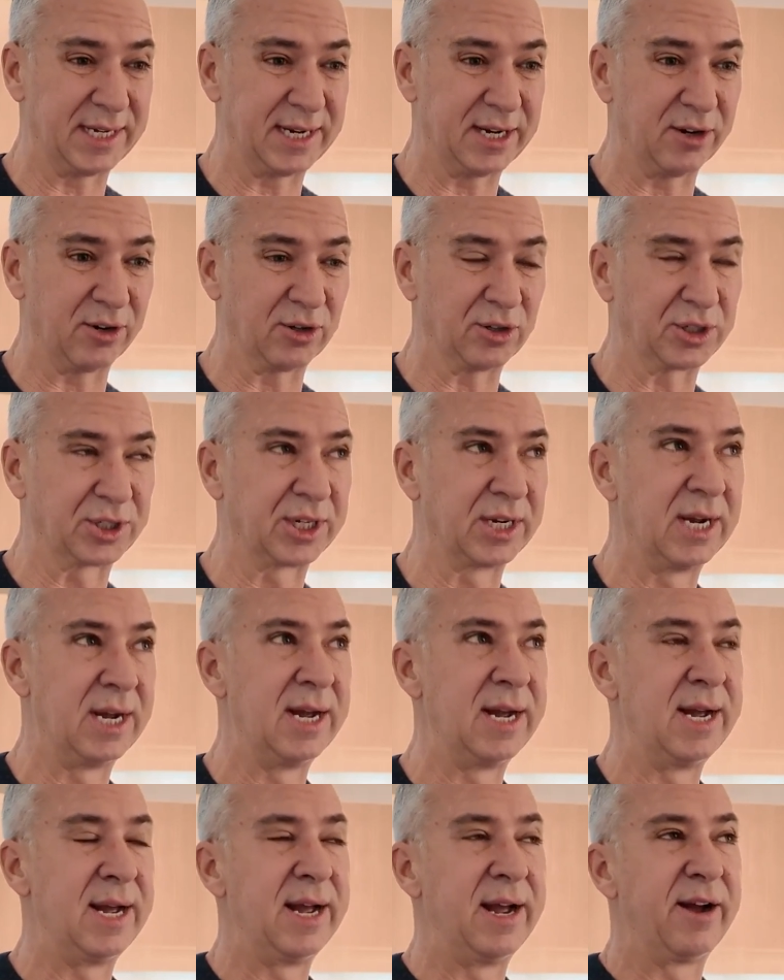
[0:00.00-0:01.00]
years.
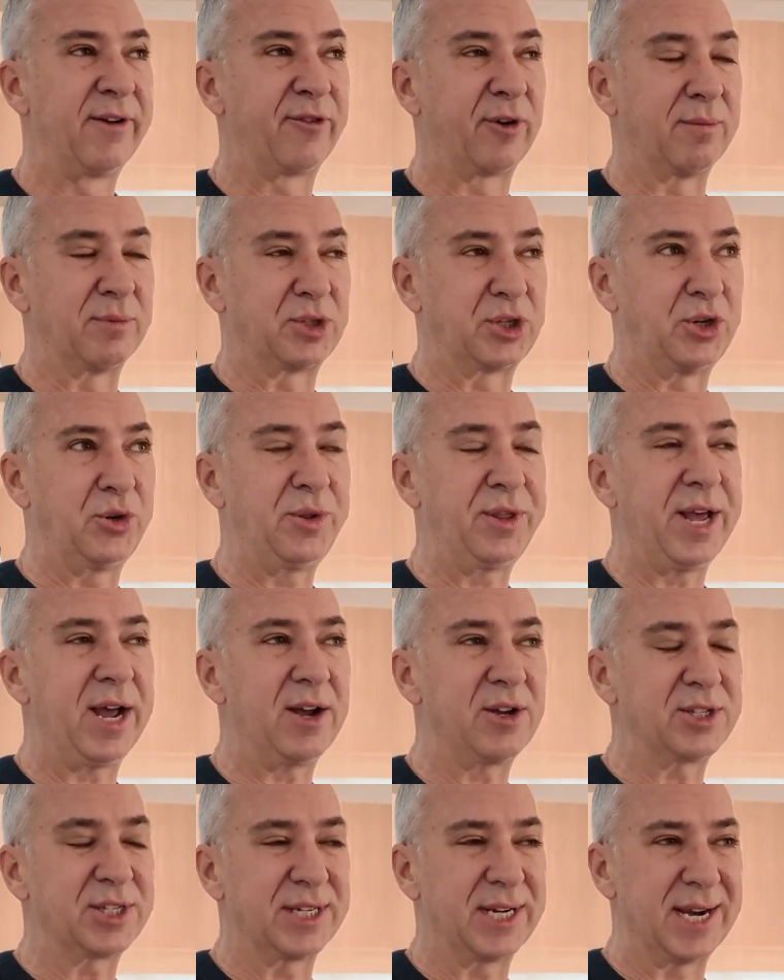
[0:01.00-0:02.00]
From
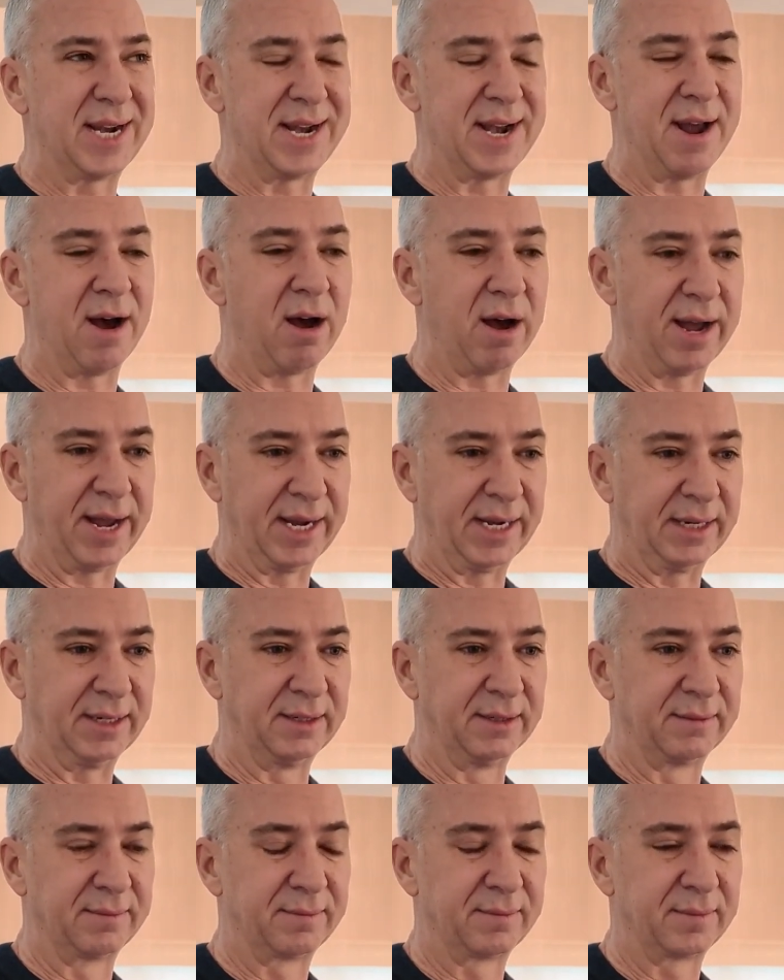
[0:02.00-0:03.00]
2009
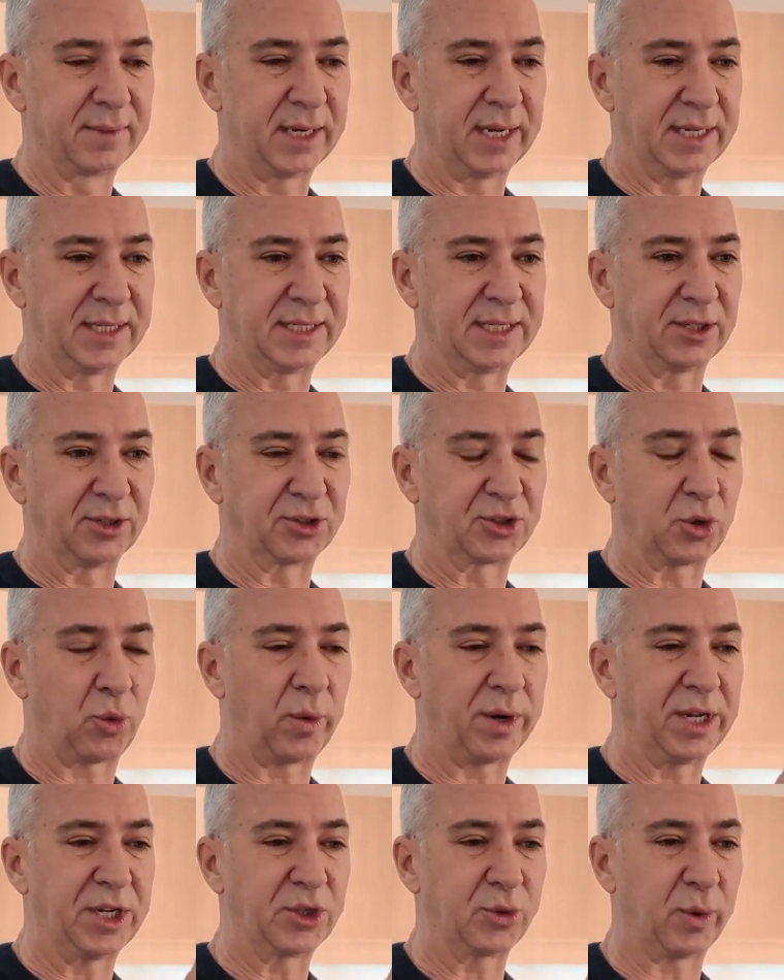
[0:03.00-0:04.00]
until
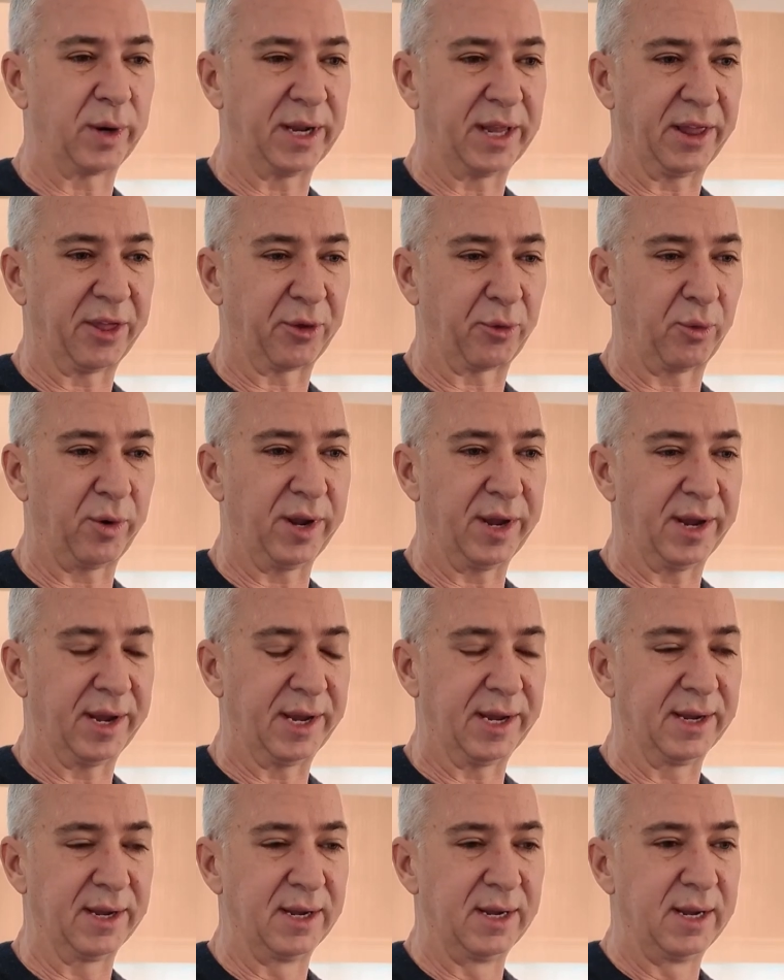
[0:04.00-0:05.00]

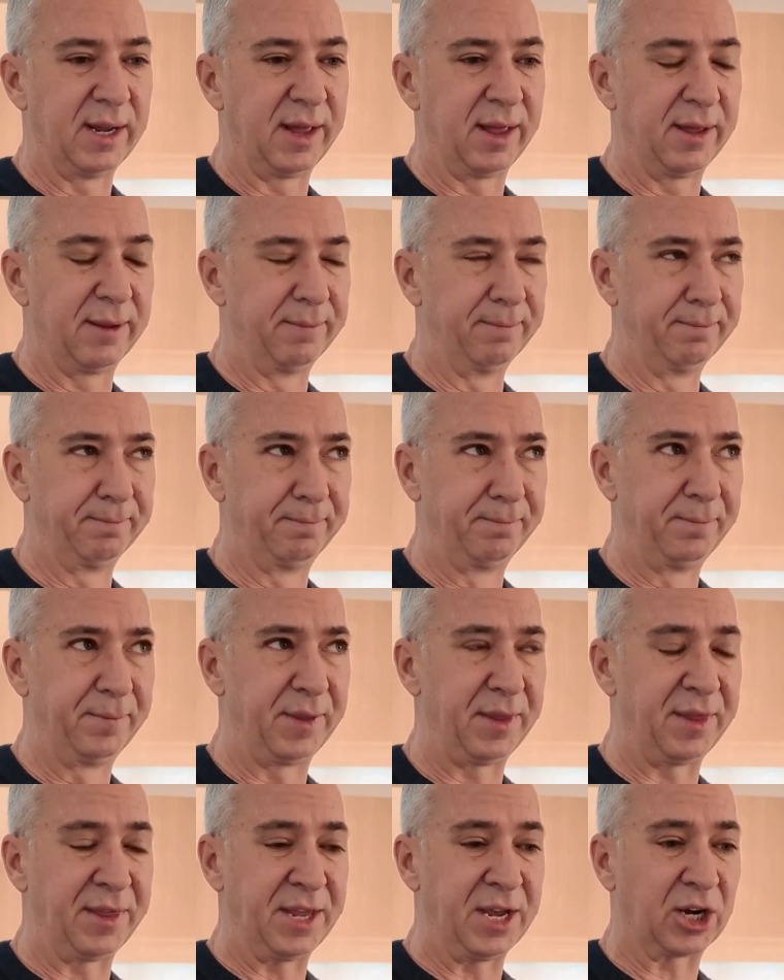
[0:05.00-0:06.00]
2023,
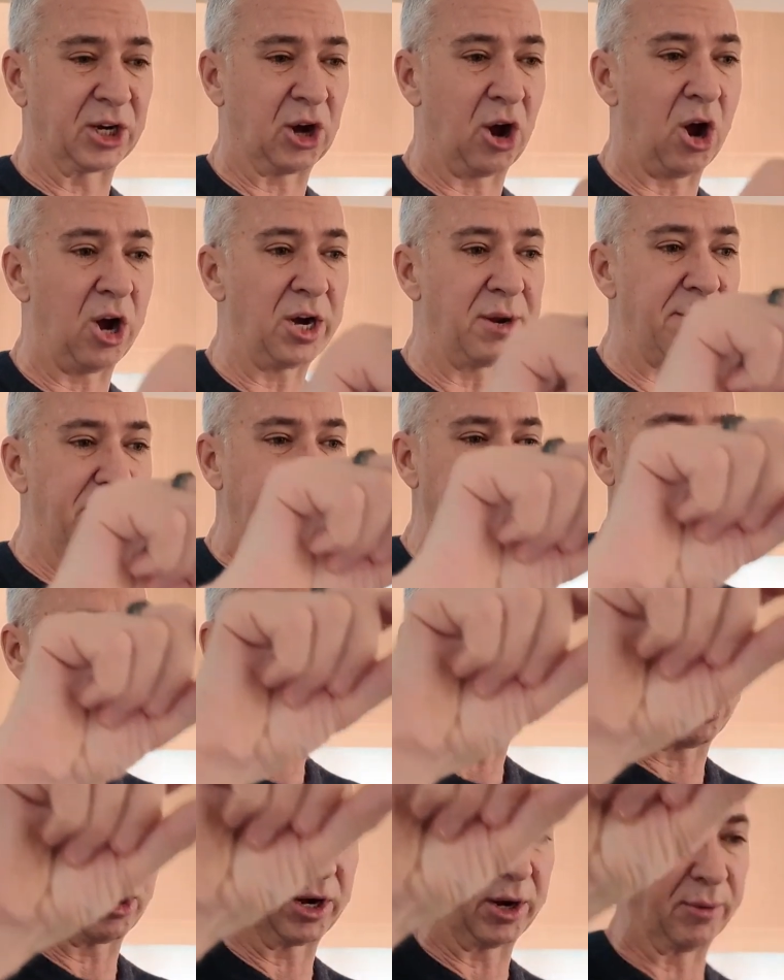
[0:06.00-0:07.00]
the economy and the
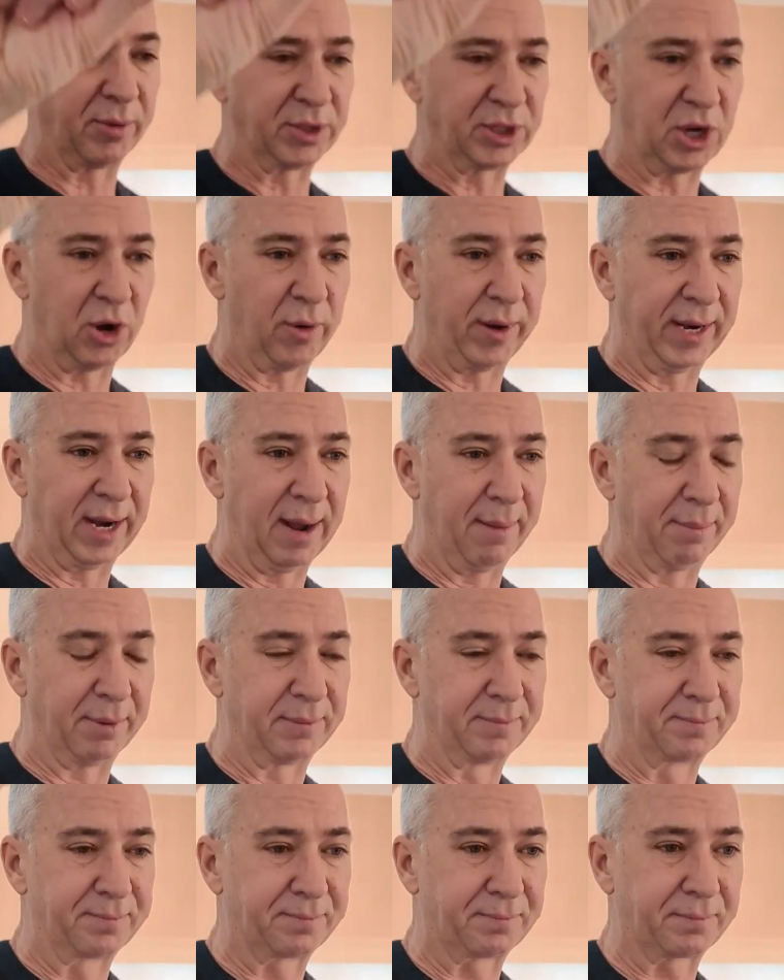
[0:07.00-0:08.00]
market was going up.
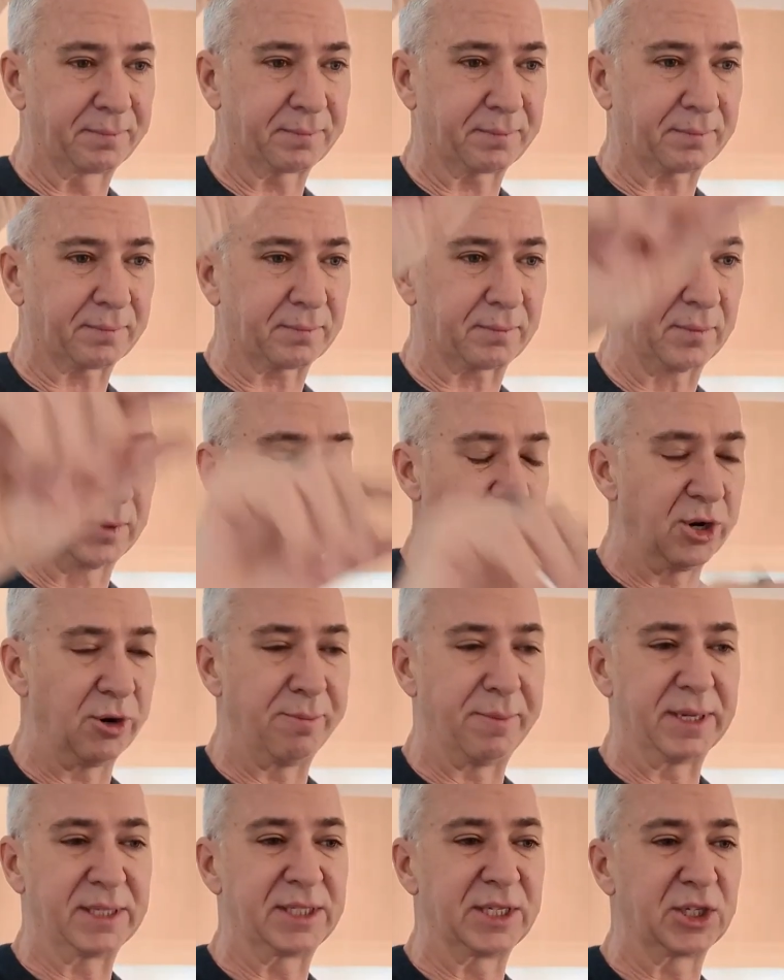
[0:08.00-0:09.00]
Your
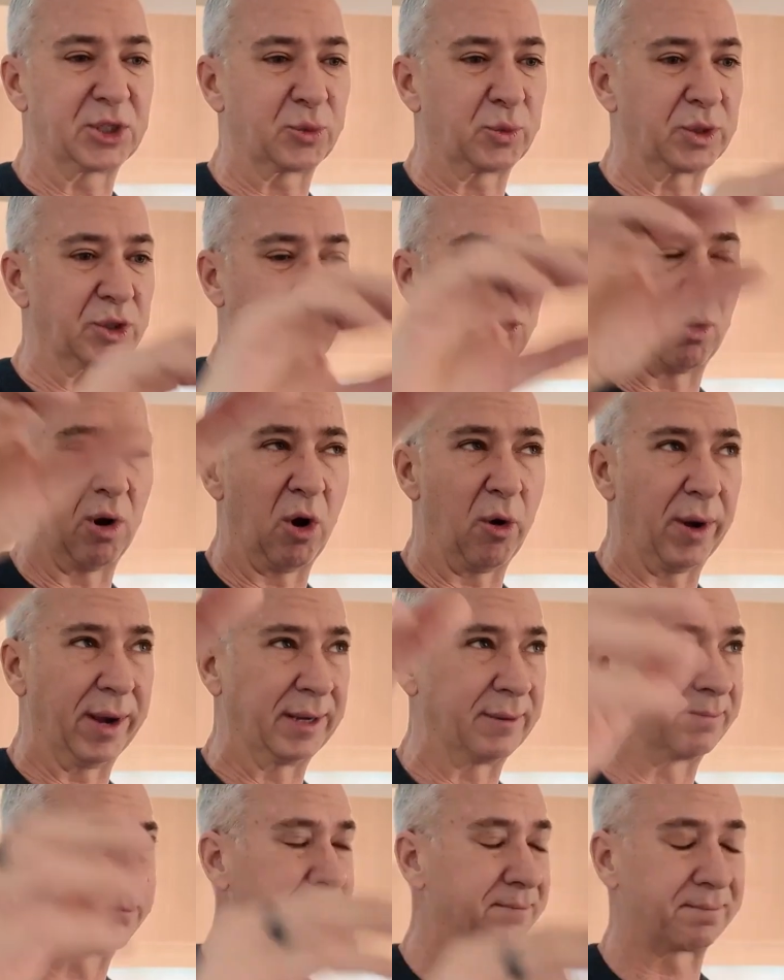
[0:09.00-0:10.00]
business was
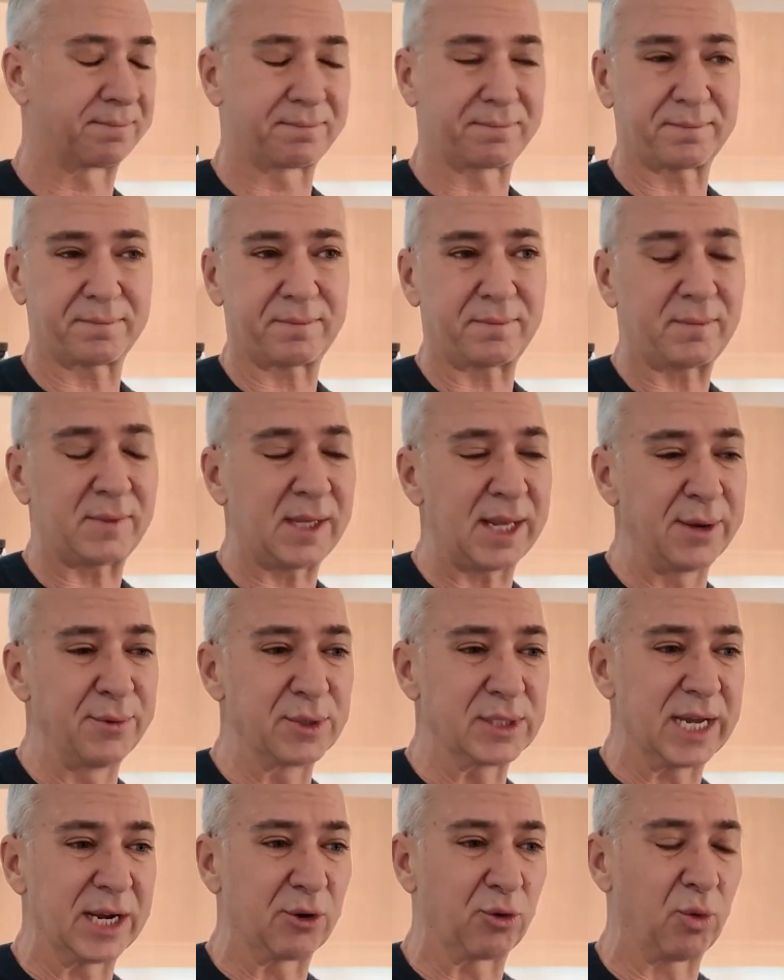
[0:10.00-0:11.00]
growing. It
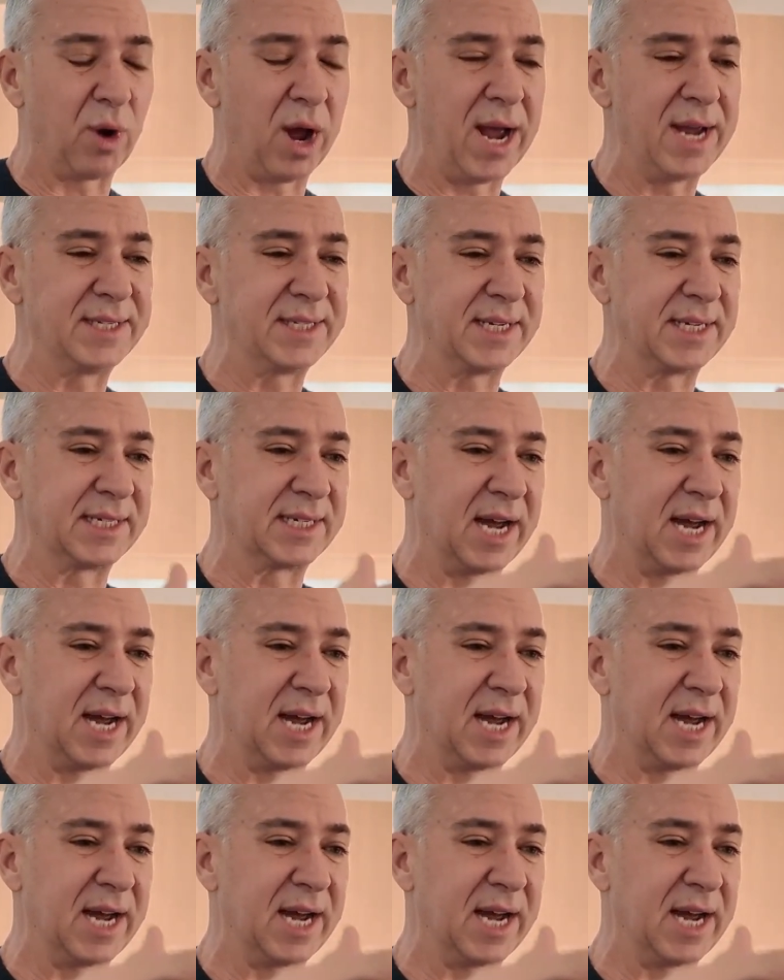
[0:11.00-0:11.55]
was like rising